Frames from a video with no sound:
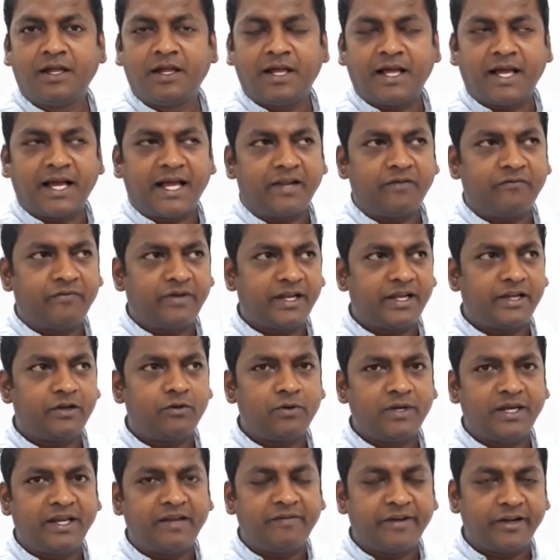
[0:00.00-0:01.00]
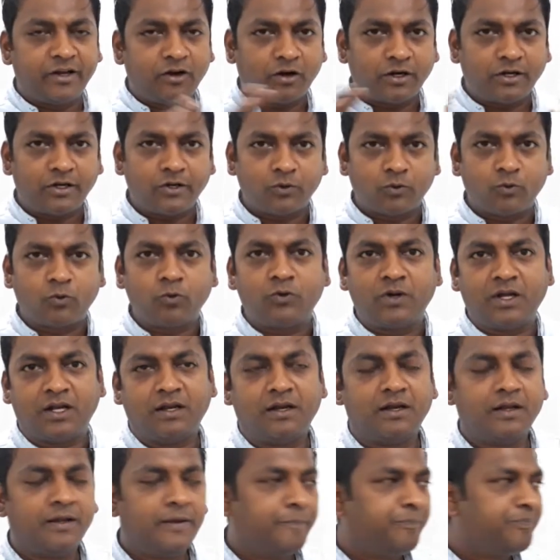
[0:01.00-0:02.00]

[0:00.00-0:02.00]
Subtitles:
and when you leave it on to Google.